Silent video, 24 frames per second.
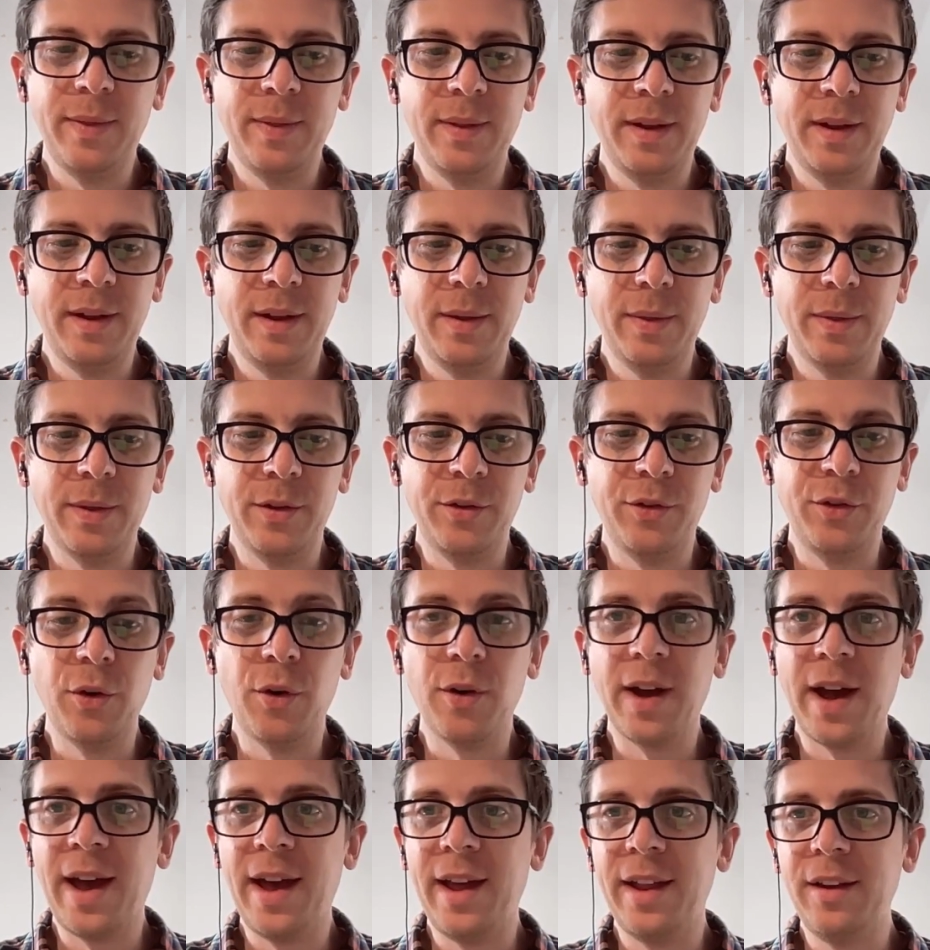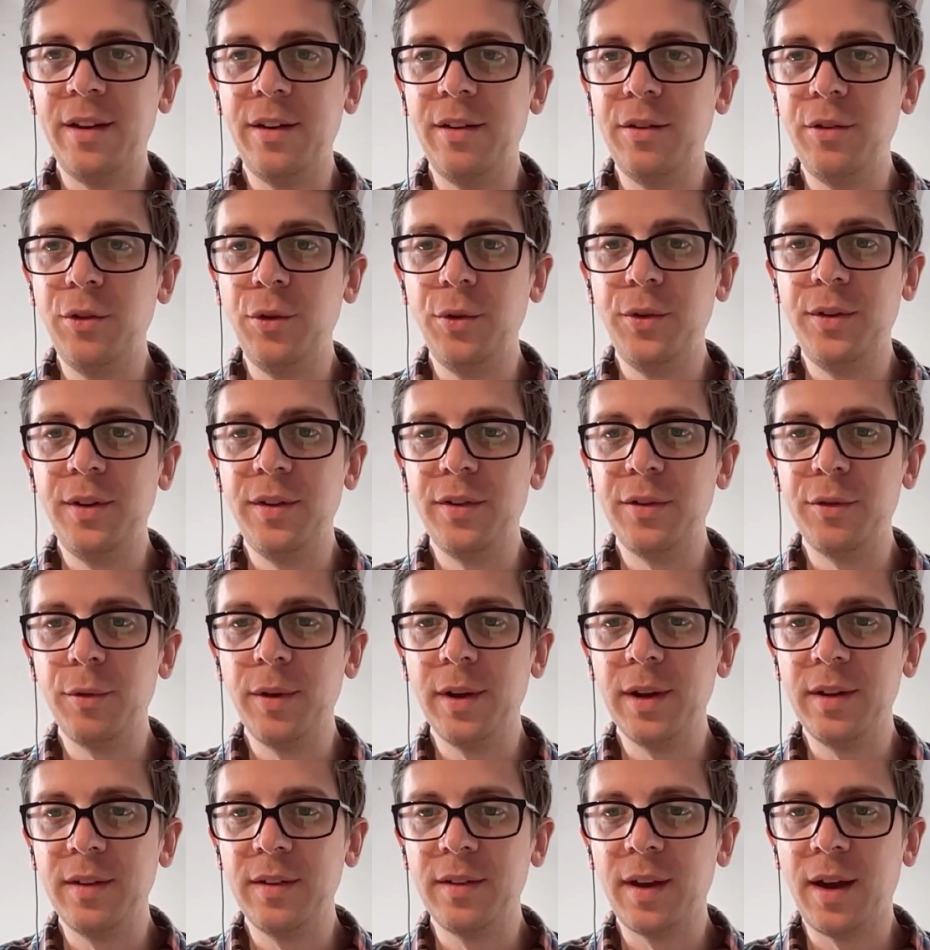the Xiong'an New
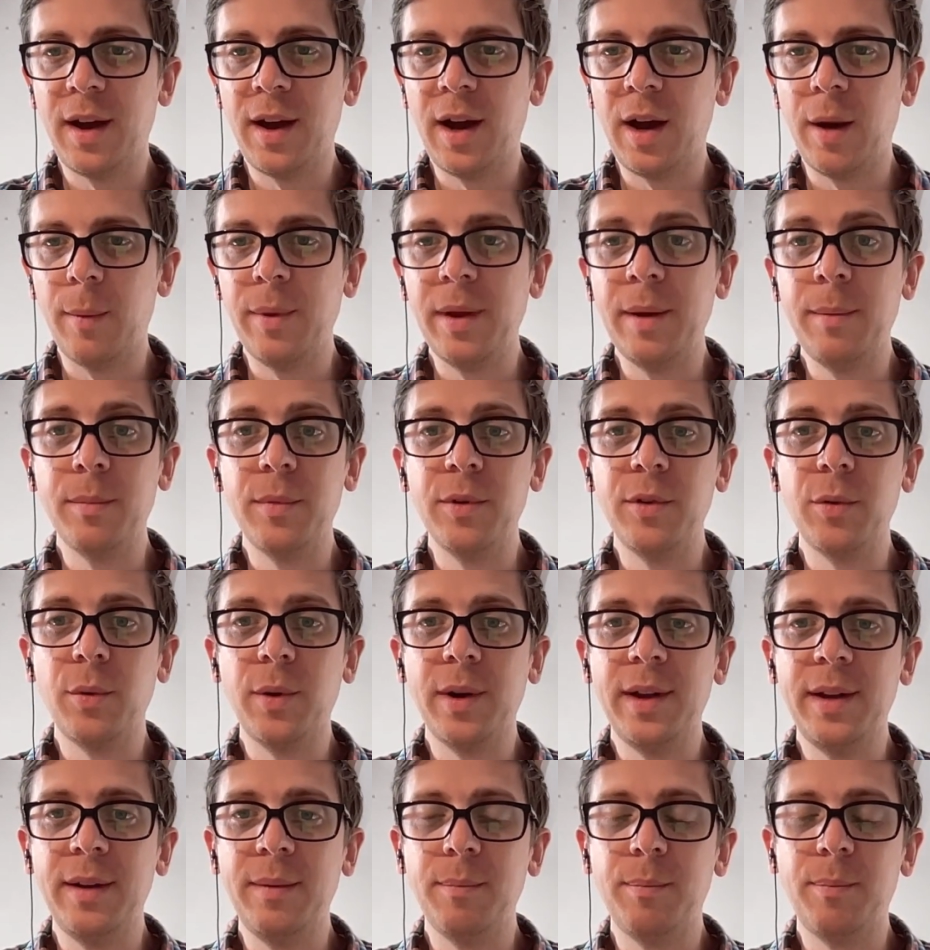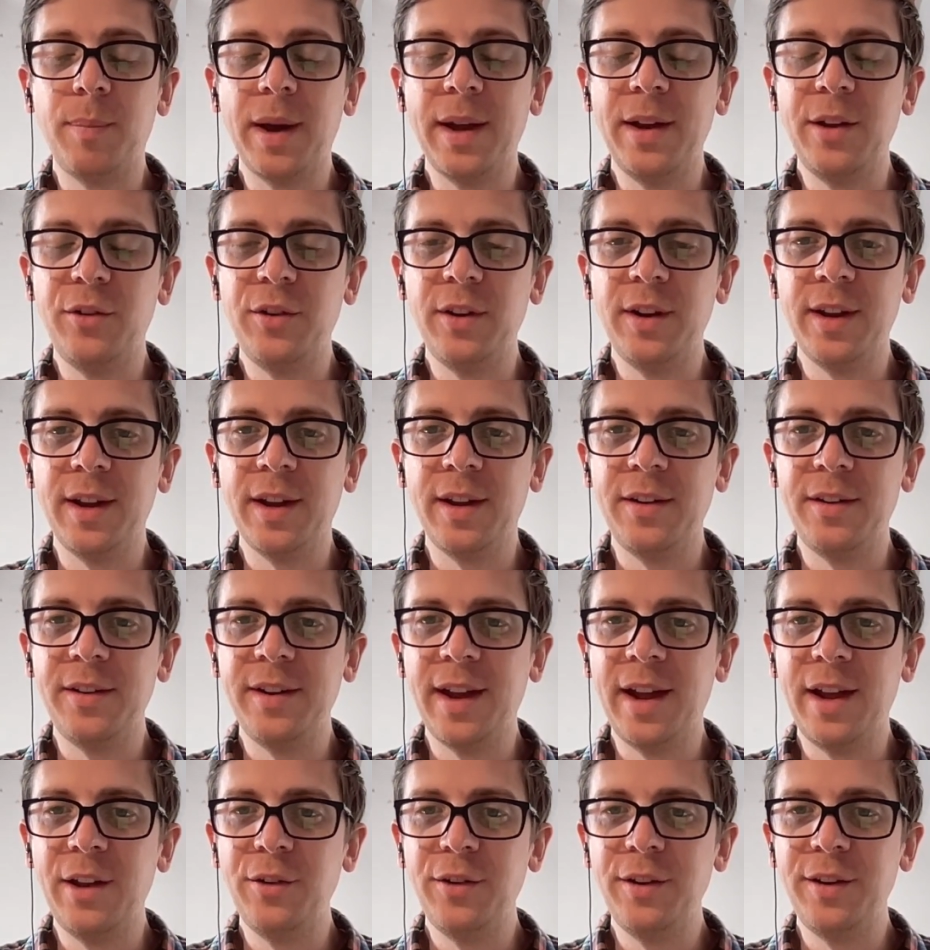District, in between Beijing and
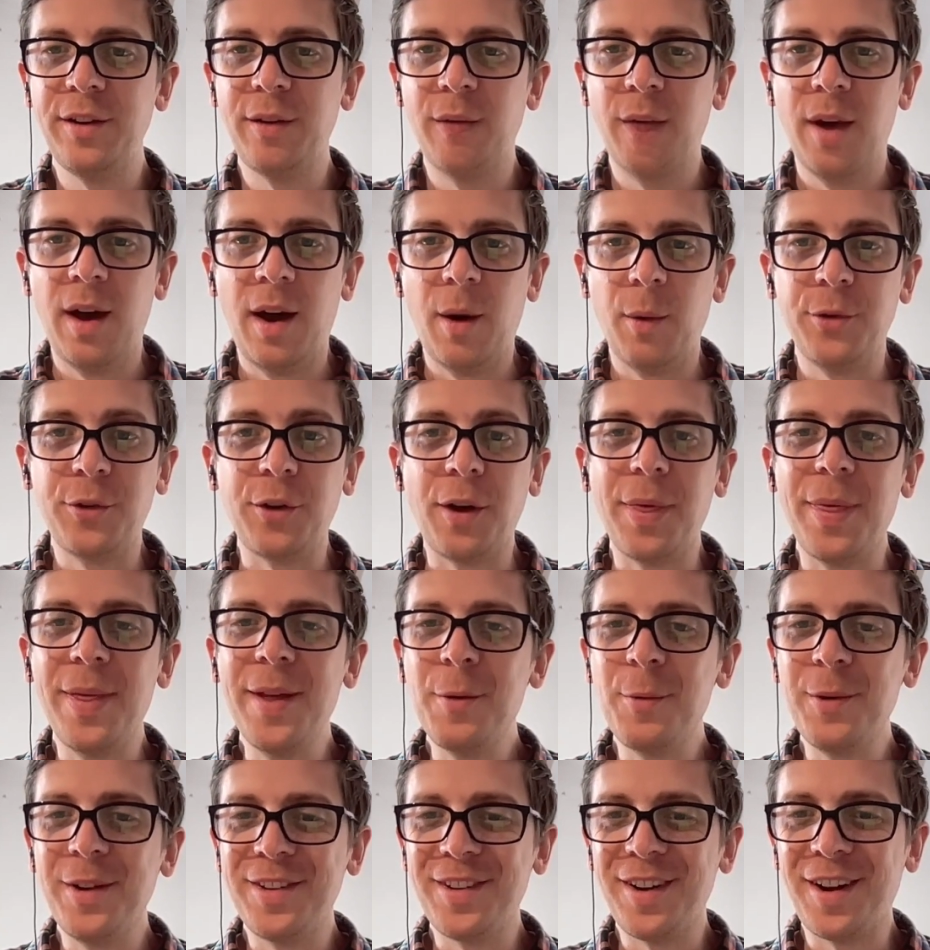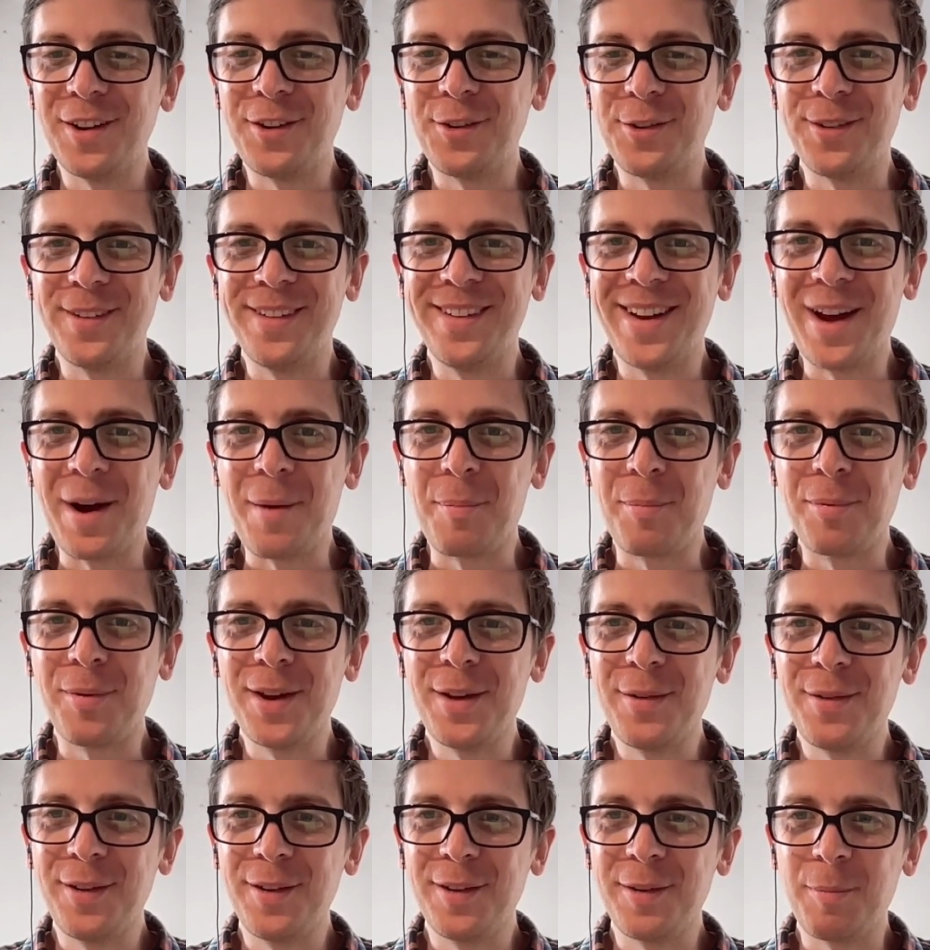Tianjin, which I think we touched on in our
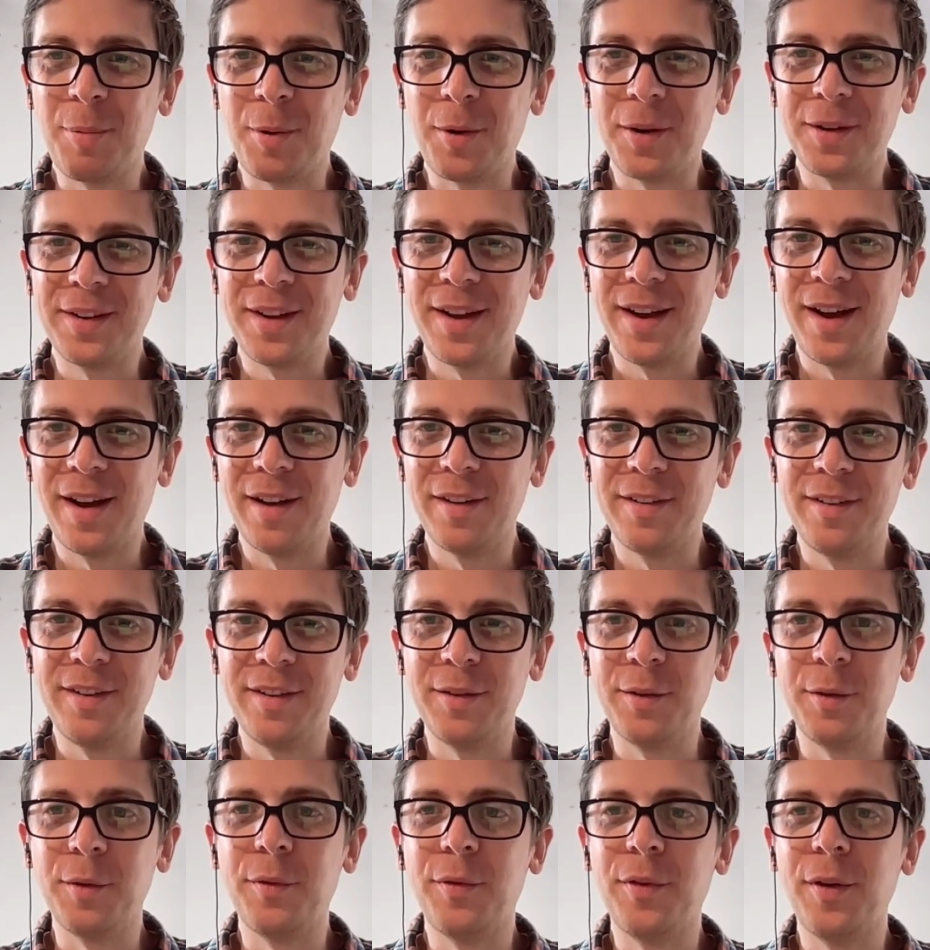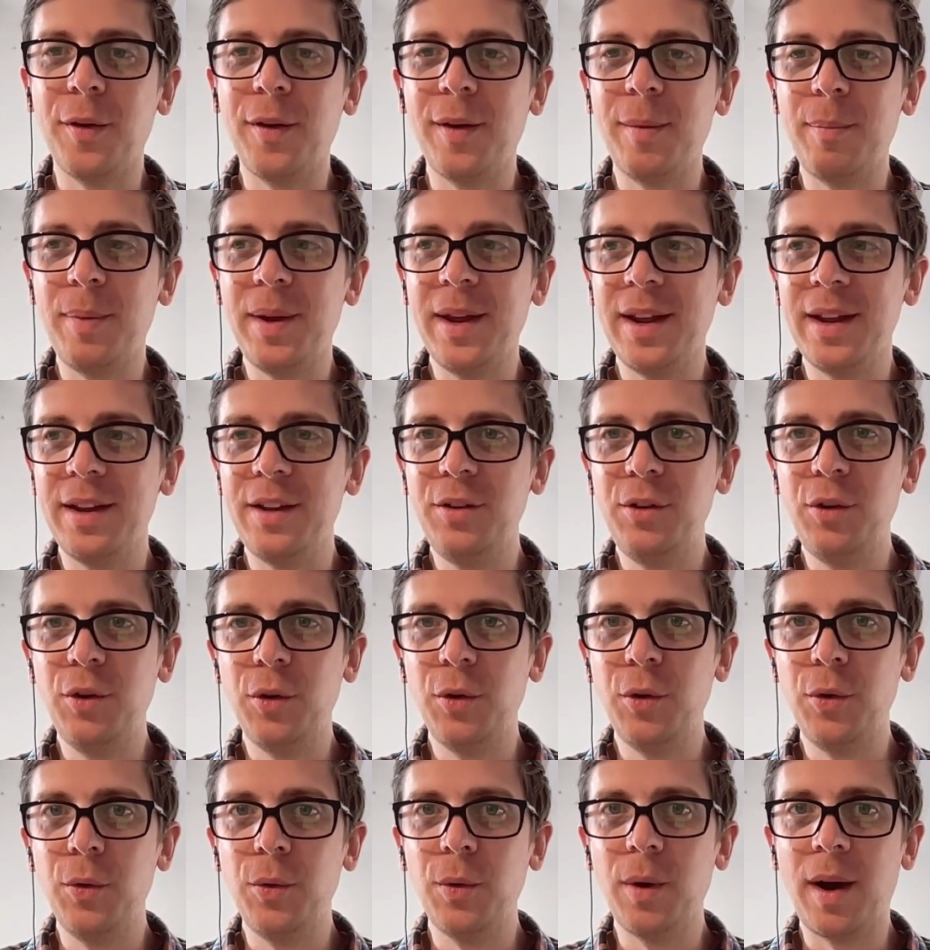previous podcast, this sort of very big
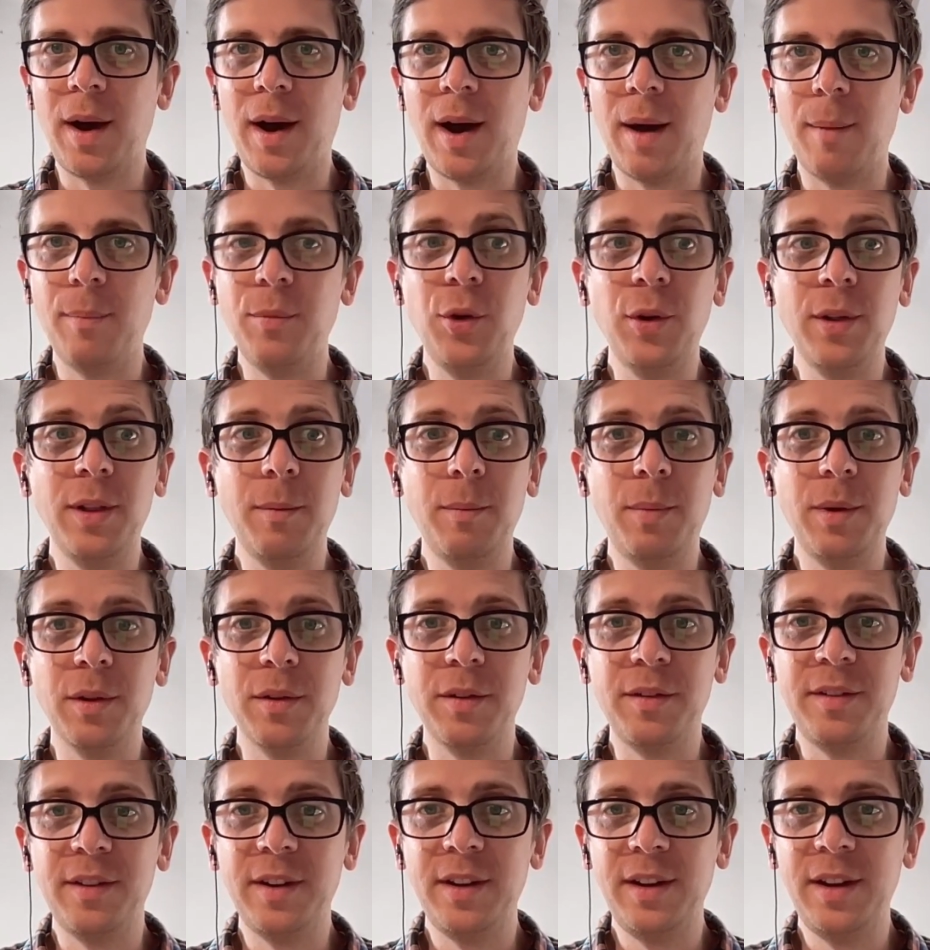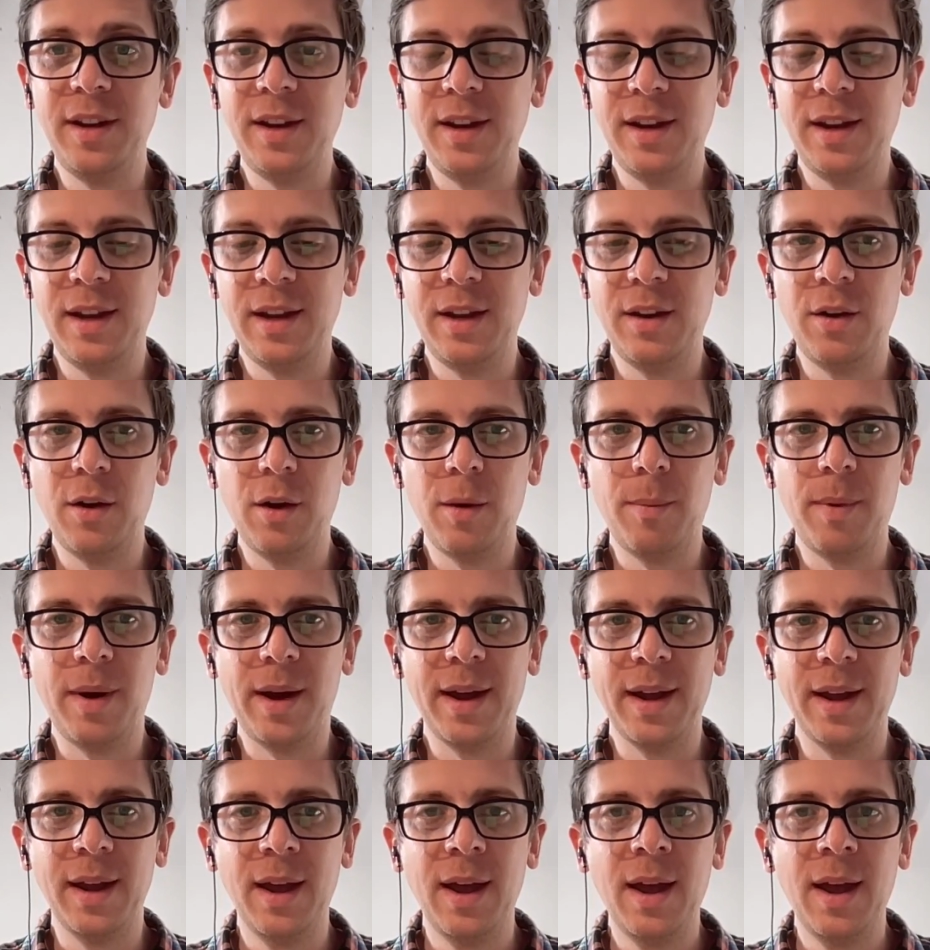new newly built city in Hebei.